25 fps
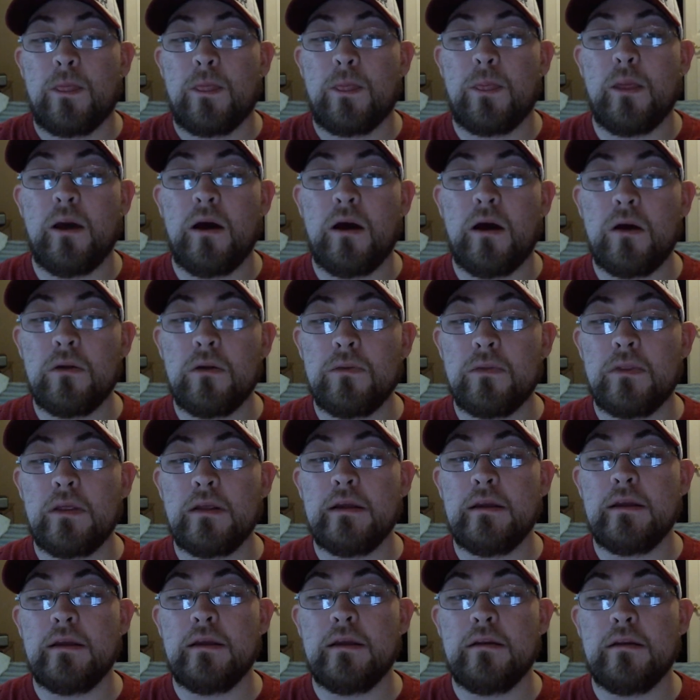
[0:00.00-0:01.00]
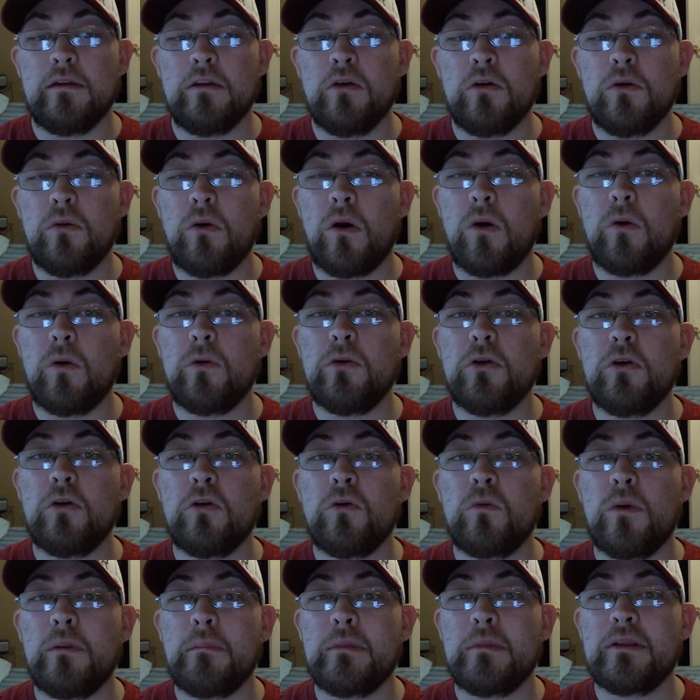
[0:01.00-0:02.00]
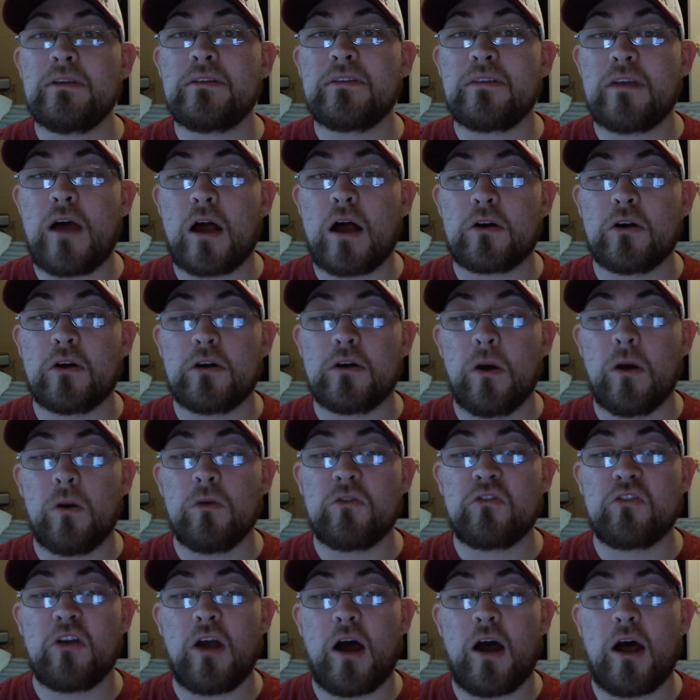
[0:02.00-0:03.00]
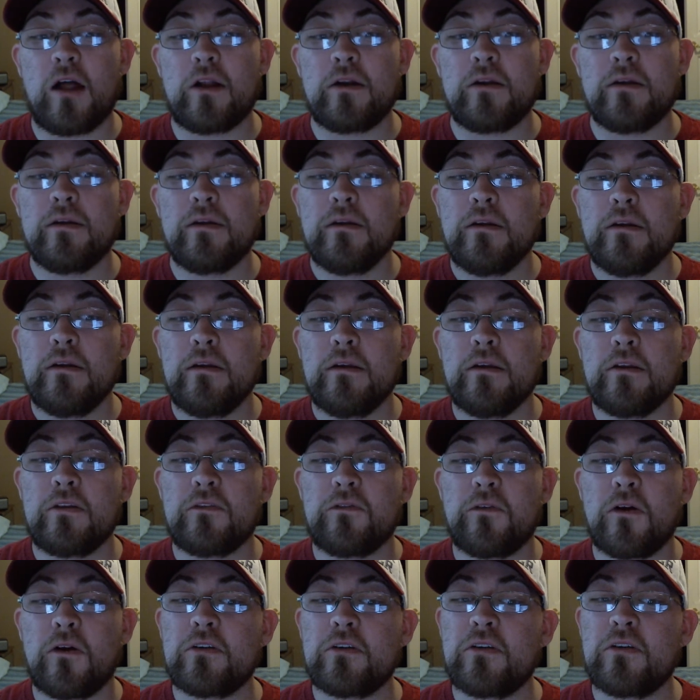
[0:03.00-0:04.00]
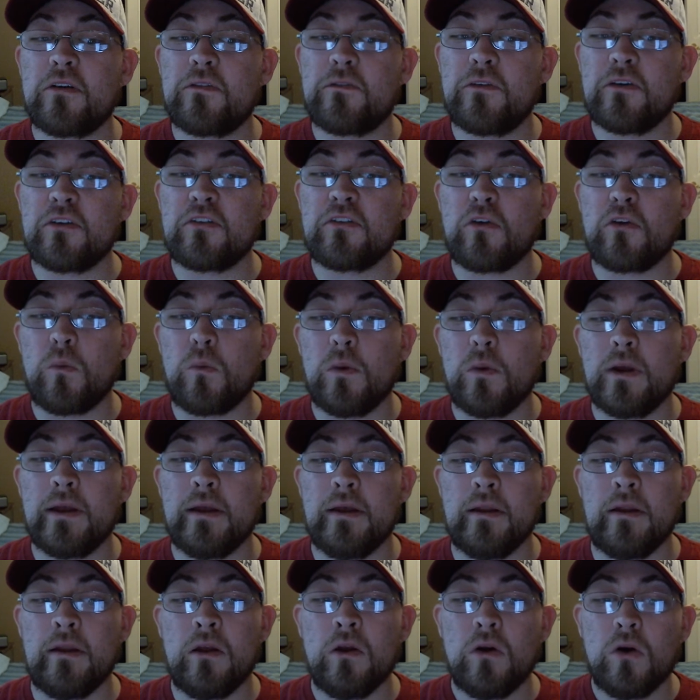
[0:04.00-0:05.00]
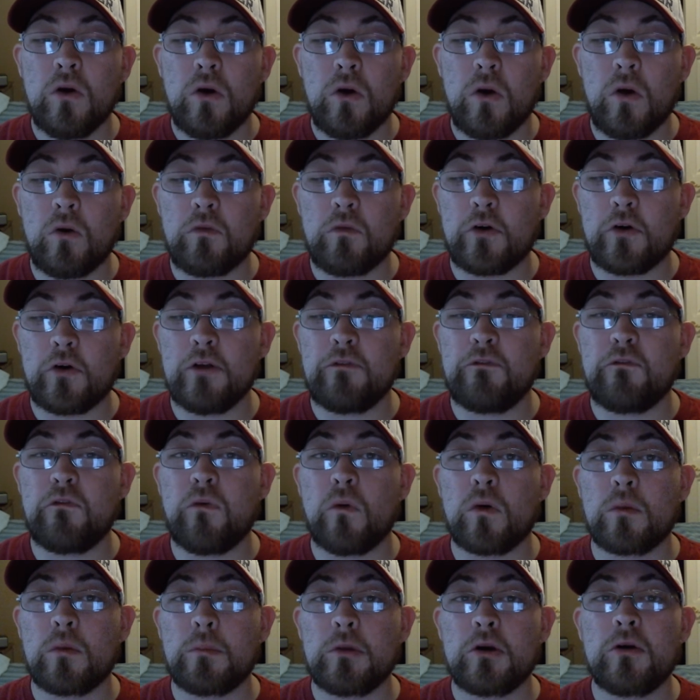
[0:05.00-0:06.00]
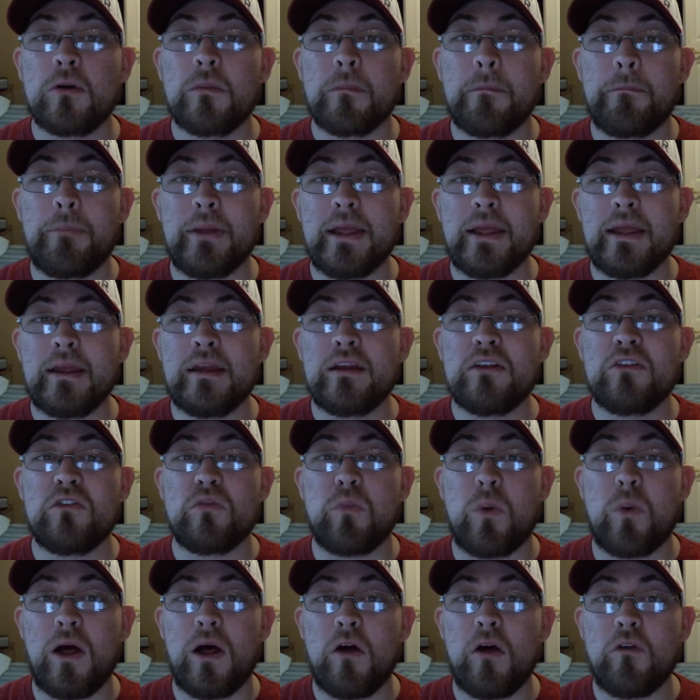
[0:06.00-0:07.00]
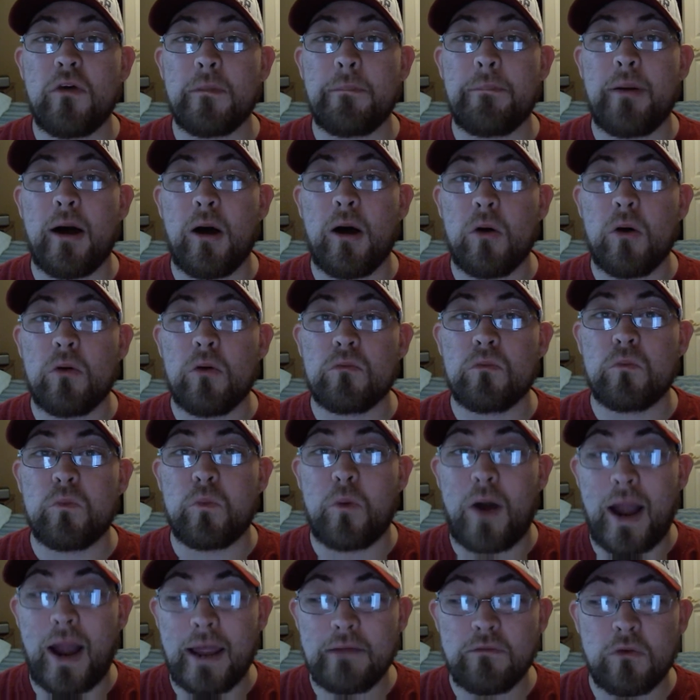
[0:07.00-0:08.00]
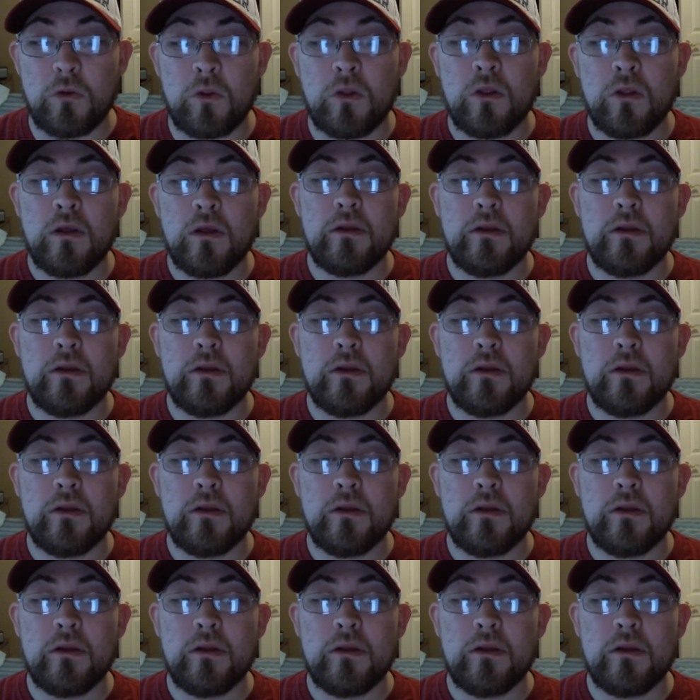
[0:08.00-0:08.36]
the new OU women's soccer coach got his first official win over a former Big 12 rival,